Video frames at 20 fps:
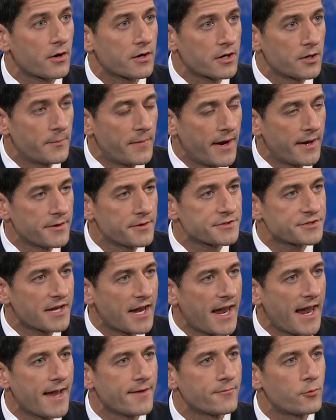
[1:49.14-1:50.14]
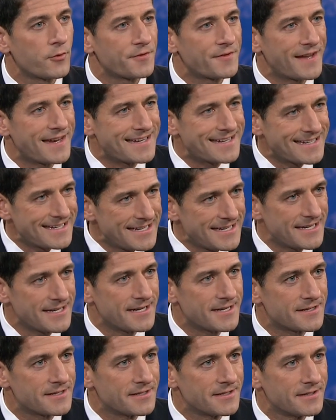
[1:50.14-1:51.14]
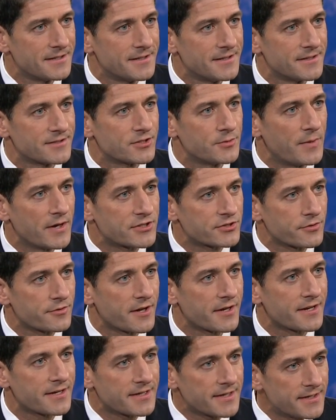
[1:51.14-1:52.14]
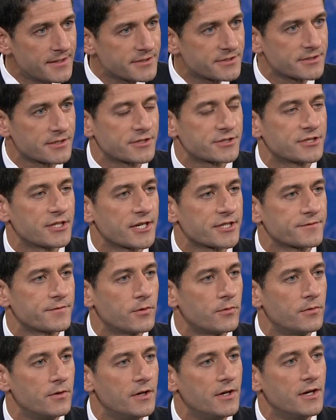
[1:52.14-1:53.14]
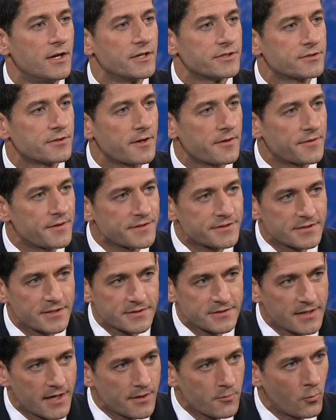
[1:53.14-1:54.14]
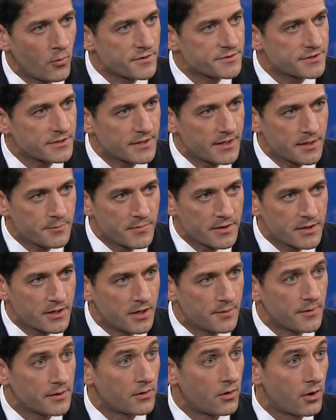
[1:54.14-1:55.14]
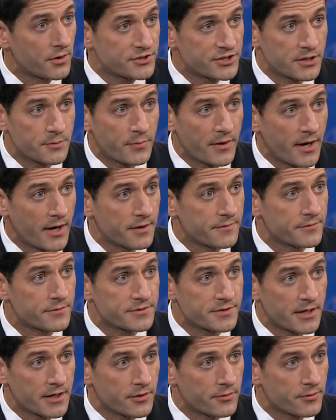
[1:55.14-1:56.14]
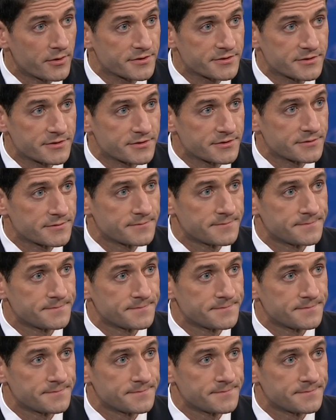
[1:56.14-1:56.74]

commanders have what they need to make sure that it is successful so that this does not once again become a launching pad for terrorists.